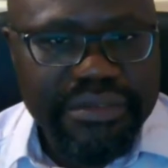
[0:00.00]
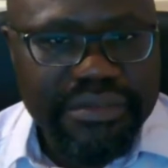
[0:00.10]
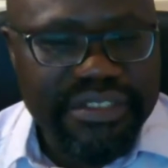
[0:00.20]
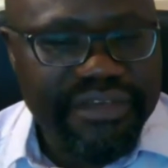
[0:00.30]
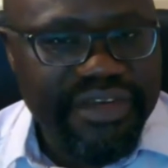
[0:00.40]

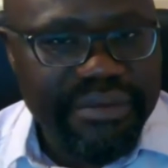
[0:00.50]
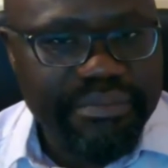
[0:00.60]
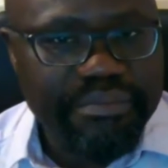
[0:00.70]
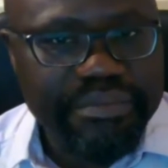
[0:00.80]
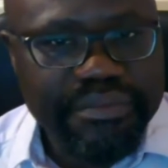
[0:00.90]
to
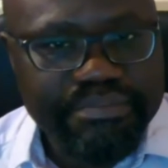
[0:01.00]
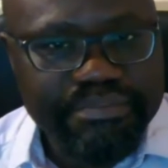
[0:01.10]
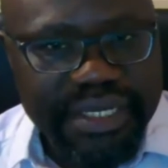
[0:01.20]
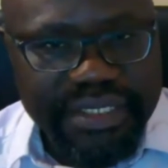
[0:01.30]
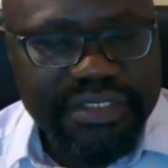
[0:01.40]
several
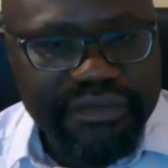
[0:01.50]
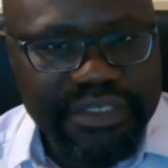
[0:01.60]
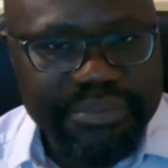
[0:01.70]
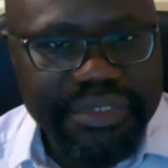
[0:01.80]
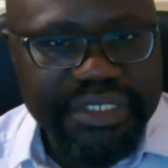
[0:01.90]
parts
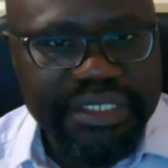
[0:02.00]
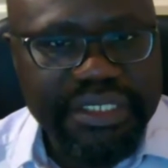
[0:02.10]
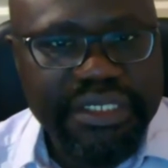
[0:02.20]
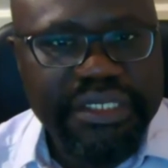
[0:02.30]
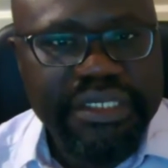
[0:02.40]
of the
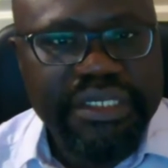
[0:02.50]
body.